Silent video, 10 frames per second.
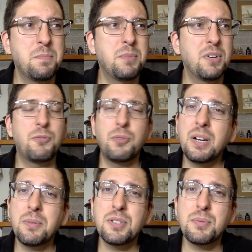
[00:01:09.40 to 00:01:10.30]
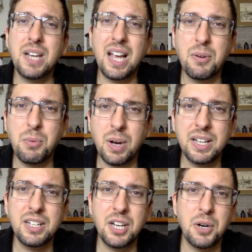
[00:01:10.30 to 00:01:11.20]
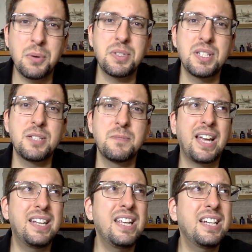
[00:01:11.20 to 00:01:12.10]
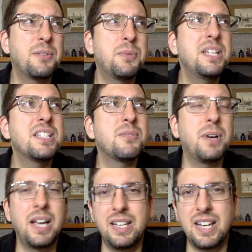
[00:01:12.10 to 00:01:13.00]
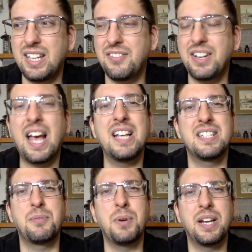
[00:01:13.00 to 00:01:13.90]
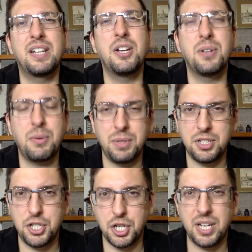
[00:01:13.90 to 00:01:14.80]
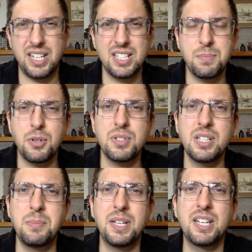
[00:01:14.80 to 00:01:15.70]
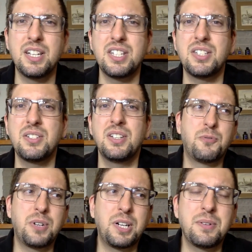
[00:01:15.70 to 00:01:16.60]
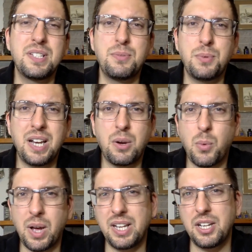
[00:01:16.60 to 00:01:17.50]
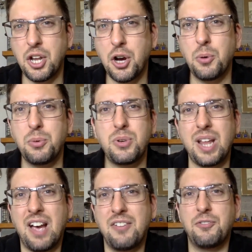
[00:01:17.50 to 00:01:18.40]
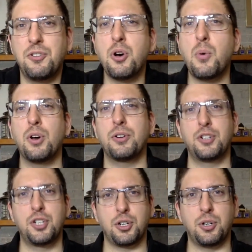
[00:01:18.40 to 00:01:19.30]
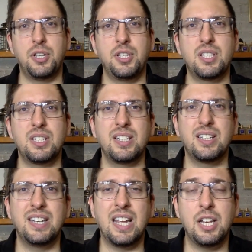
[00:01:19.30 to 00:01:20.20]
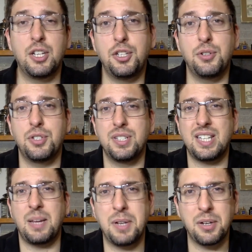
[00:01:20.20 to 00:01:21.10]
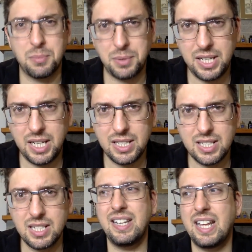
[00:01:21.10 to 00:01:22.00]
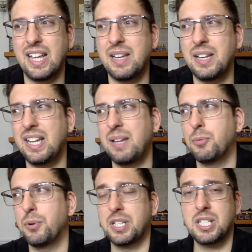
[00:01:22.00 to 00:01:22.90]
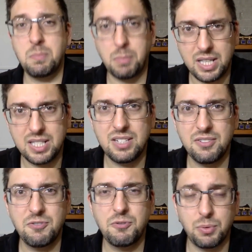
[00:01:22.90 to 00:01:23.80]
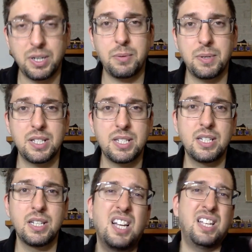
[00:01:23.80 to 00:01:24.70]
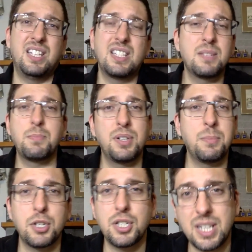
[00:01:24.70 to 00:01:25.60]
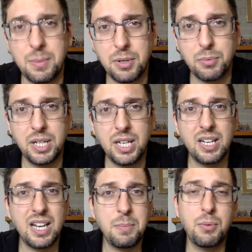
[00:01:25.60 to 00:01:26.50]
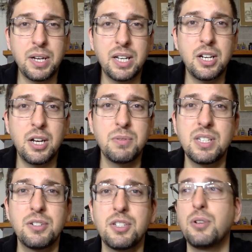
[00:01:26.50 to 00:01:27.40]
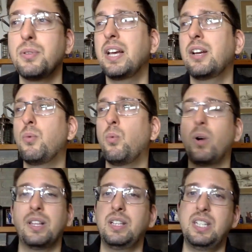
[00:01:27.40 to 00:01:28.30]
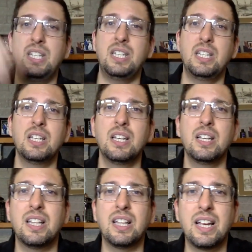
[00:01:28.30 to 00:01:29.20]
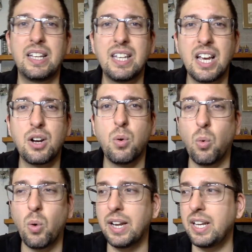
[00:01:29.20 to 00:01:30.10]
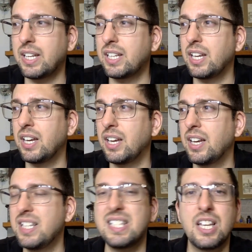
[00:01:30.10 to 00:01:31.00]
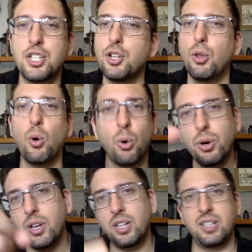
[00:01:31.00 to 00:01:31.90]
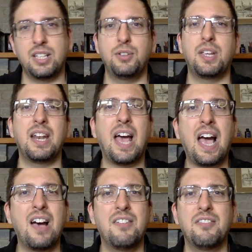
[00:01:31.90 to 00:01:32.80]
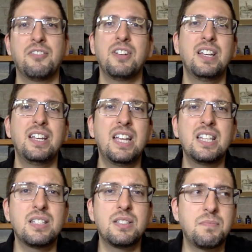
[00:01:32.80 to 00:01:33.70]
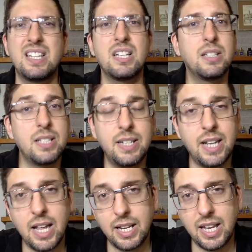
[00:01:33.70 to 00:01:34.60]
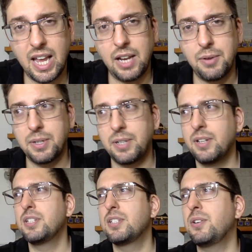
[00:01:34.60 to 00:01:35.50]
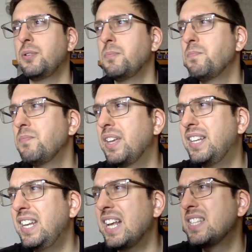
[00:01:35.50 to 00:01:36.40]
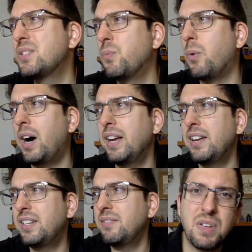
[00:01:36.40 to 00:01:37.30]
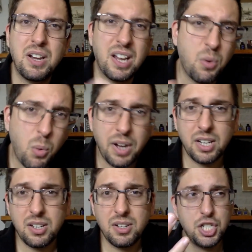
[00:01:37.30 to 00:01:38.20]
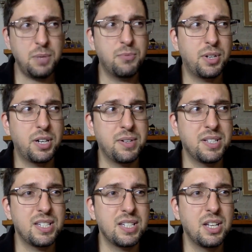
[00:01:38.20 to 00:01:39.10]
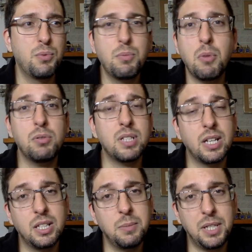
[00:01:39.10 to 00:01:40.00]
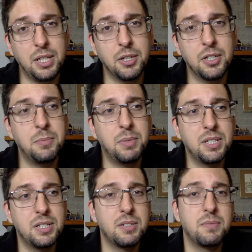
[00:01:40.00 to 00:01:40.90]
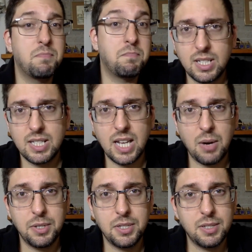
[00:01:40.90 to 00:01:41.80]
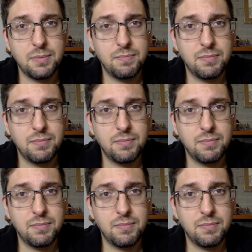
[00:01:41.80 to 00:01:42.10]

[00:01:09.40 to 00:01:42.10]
But fragrance with aquatic notes, I think the reason why if it has aquatic note I will enjoy it is mostly because fragrance with aquatic note have no other choice than to use the same ingredients than more expensive fragrance. And this is pretty much the same ingredient that aquatic notes. There's no like quality like aquatic essential oil that you can have. It's all synthetic anyway. So I think that's why an aquatic cheap fragrance would most likely be good because that's how it is.